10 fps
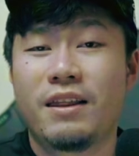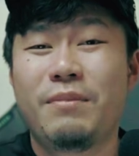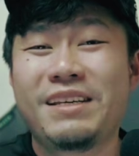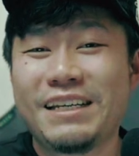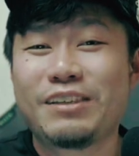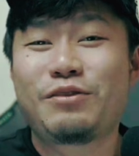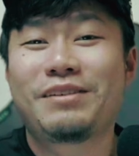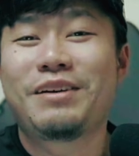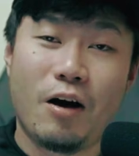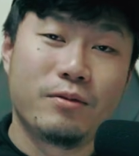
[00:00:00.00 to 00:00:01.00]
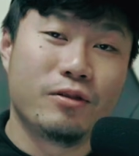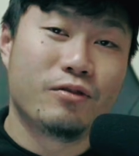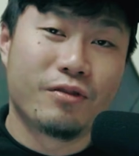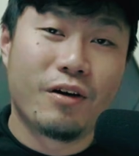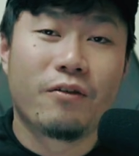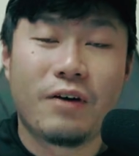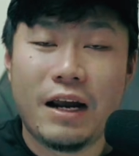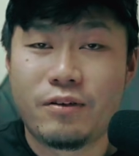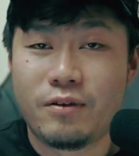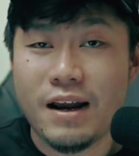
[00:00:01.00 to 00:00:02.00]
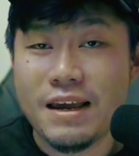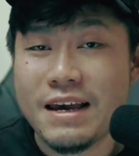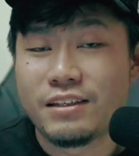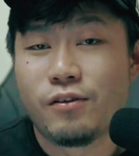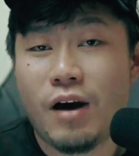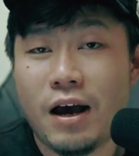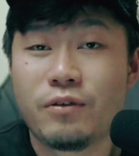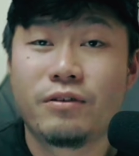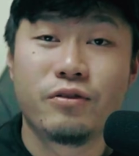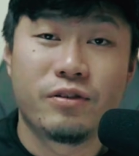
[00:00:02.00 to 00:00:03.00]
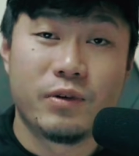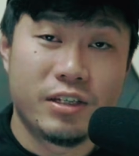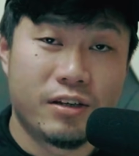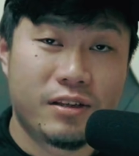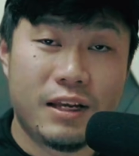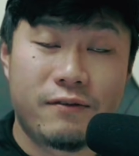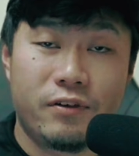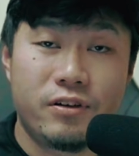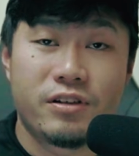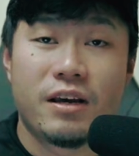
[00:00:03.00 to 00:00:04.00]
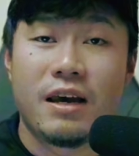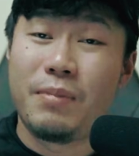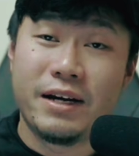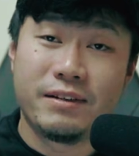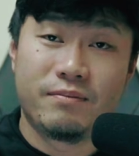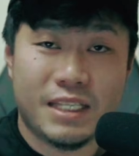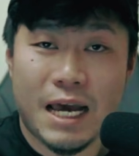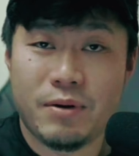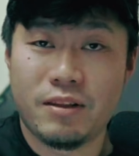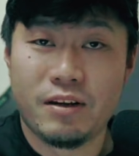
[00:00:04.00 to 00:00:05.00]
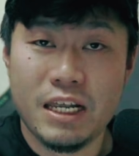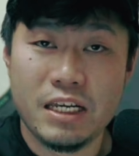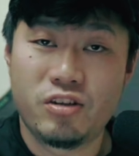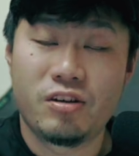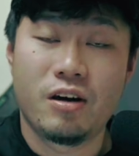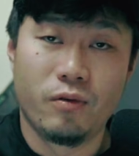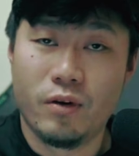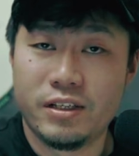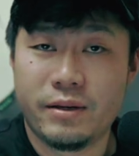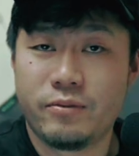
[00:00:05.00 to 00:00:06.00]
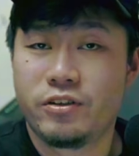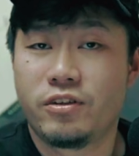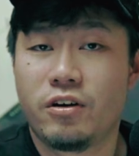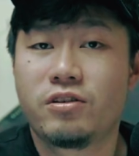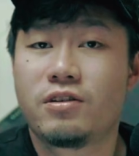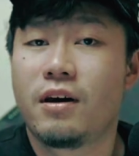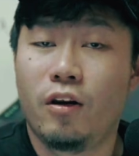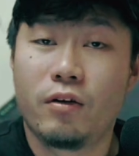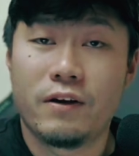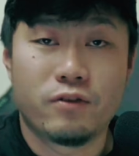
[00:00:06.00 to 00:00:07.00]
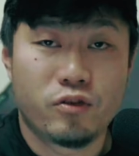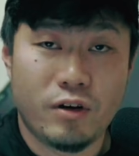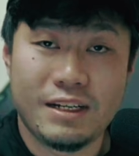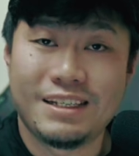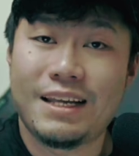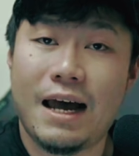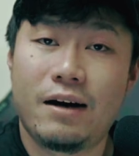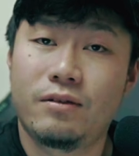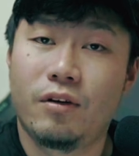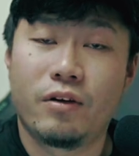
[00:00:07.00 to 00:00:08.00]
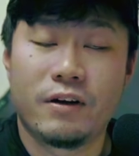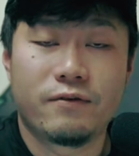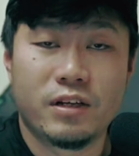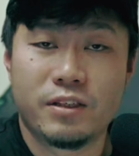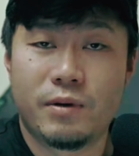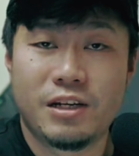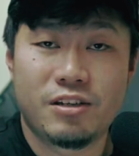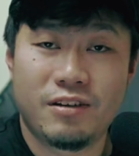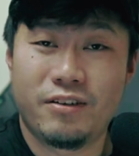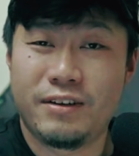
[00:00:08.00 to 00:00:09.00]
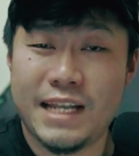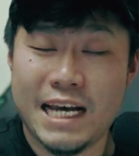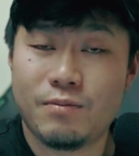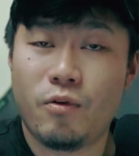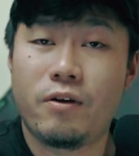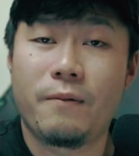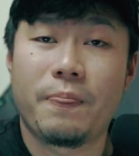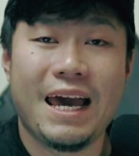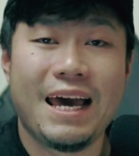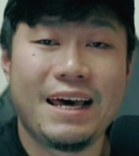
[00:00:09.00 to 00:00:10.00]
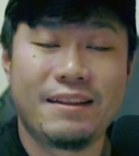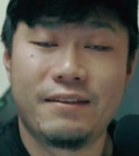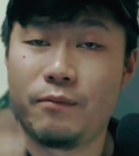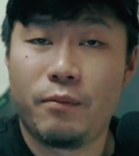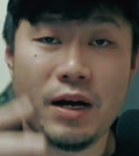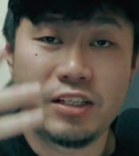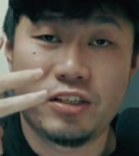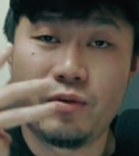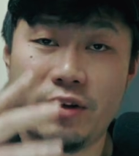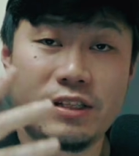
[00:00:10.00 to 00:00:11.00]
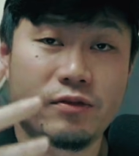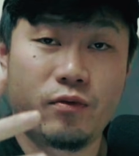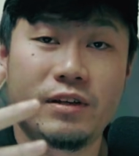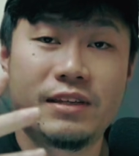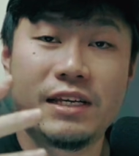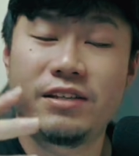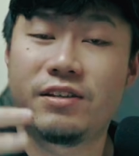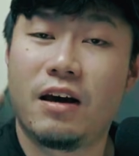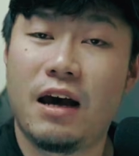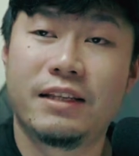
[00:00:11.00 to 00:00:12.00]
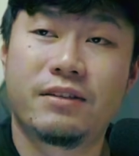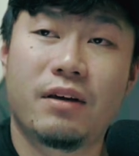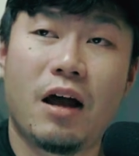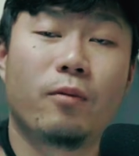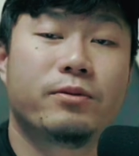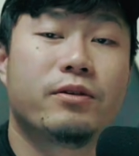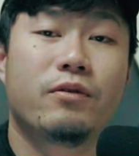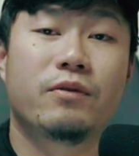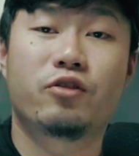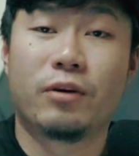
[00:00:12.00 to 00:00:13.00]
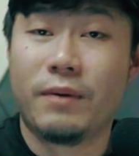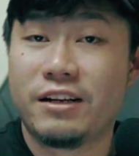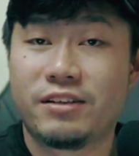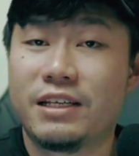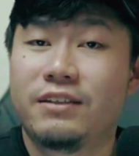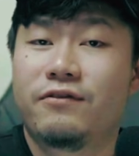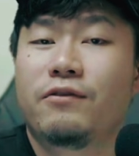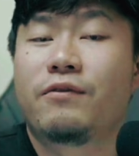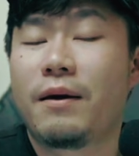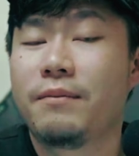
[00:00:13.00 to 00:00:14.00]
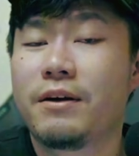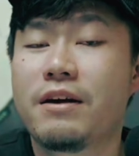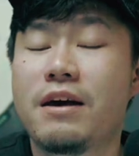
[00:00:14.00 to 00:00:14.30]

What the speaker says: They basically try to help you to go viral, right? So I would do the research there first by typing the niche, doing some research, looking for trending sound, looking for inspiration on the dashboard. And by just doing these three things, it helps you tremendously for finding